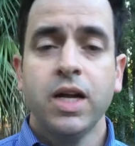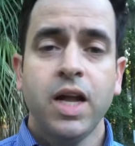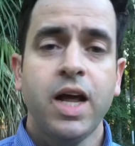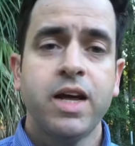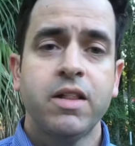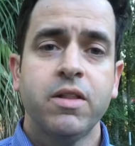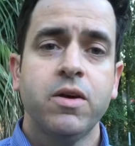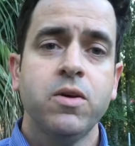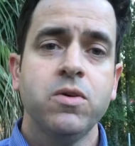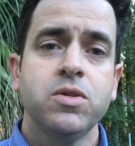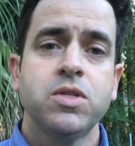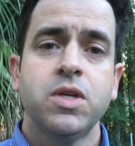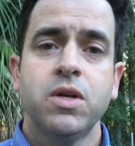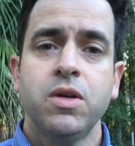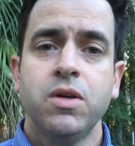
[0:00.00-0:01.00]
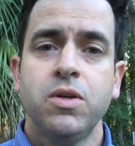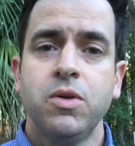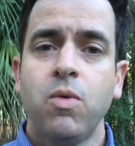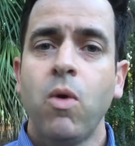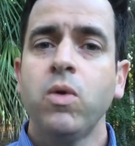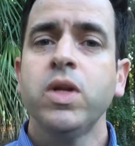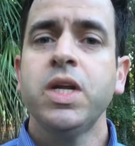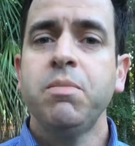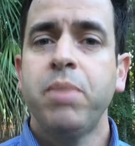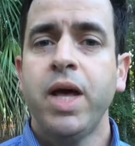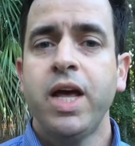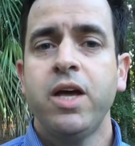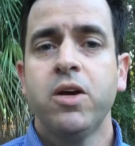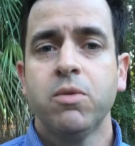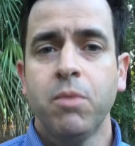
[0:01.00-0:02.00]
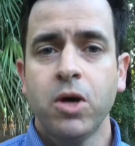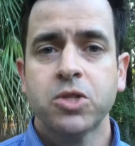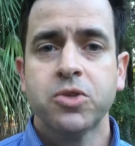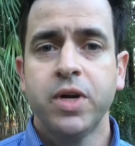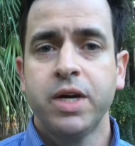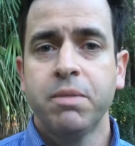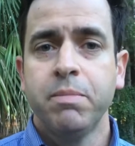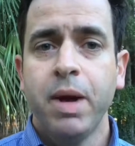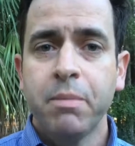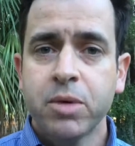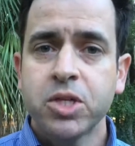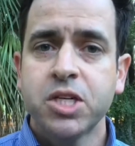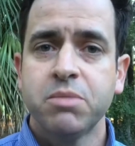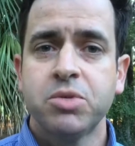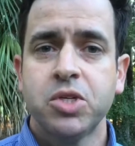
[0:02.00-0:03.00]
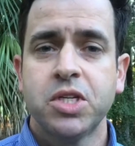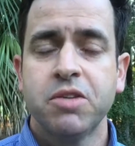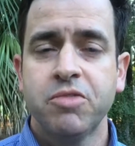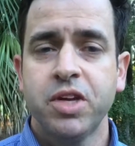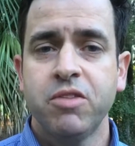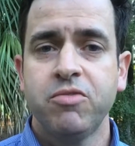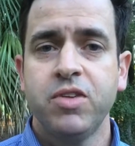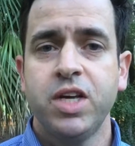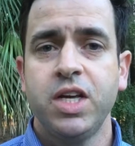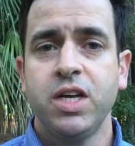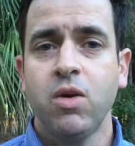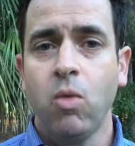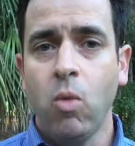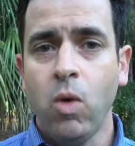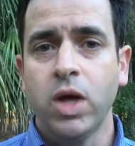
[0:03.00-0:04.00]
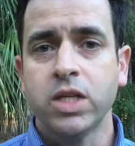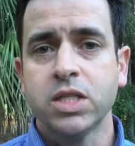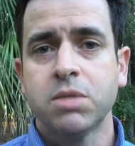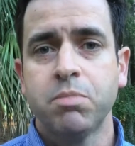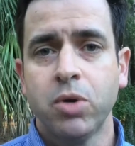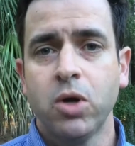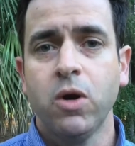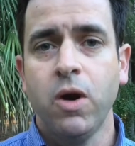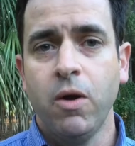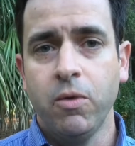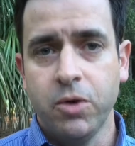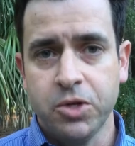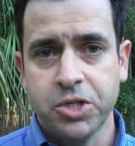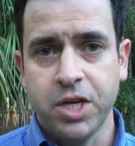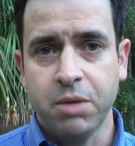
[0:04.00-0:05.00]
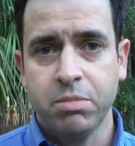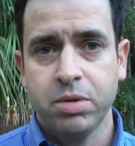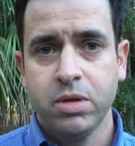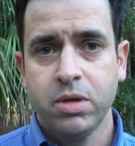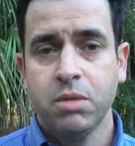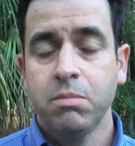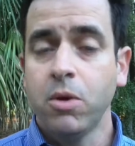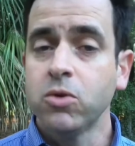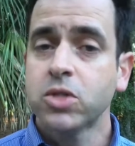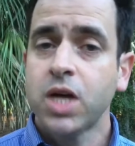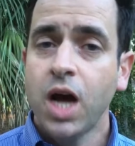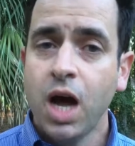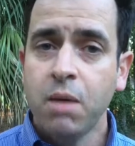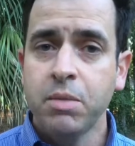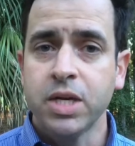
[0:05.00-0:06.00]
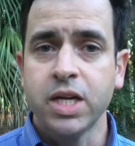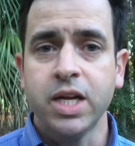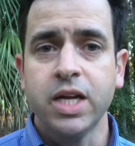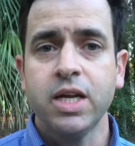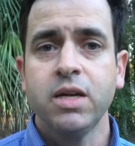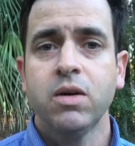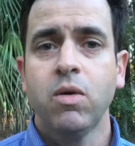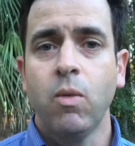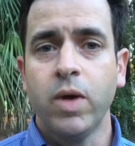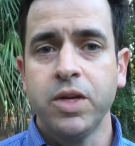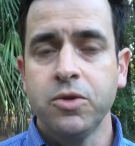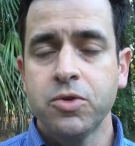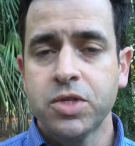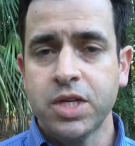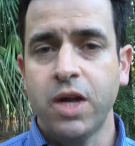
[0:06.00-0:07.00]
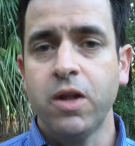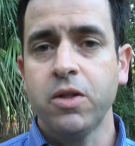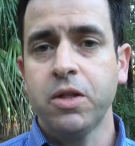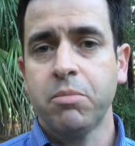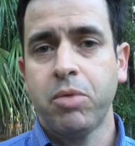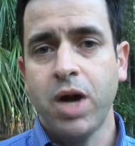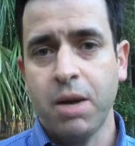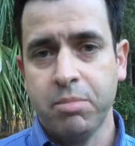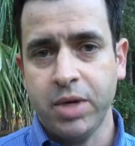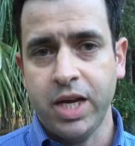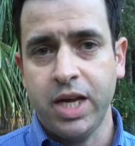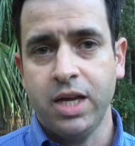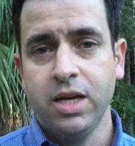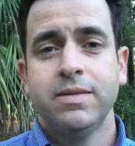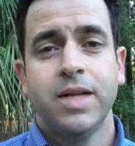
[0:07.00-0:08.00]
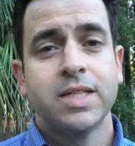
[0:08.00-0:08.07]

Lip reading: Unlike those, you only pay your Moss Creek membership certificate fee once per ownership, most commonly when you sell the property.